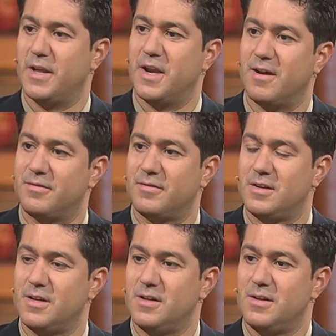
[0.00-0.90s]
enough
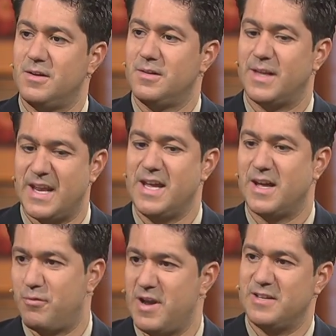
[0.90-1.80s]
that he
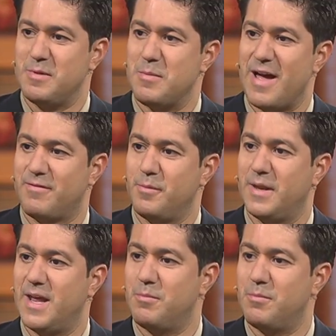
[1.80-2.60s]
can raise me back from the dead.